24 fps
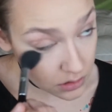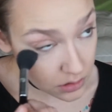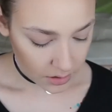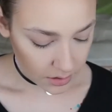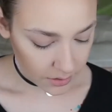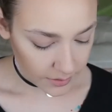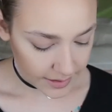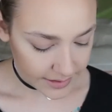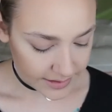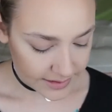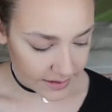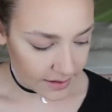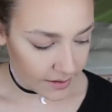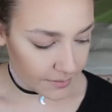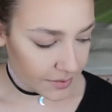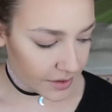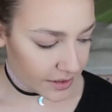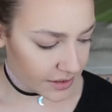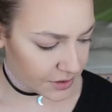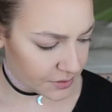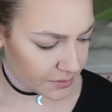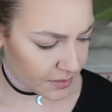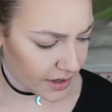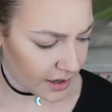Okay, so now I'm
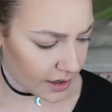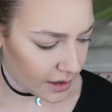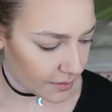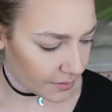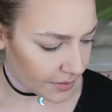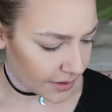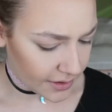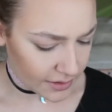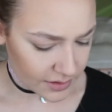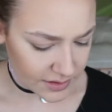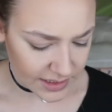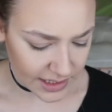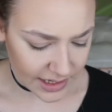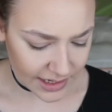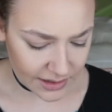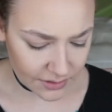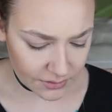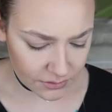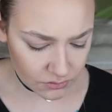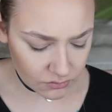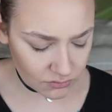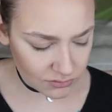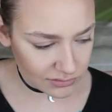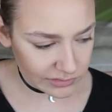gonna do my eyebrows. I
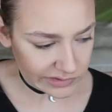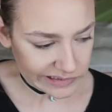don't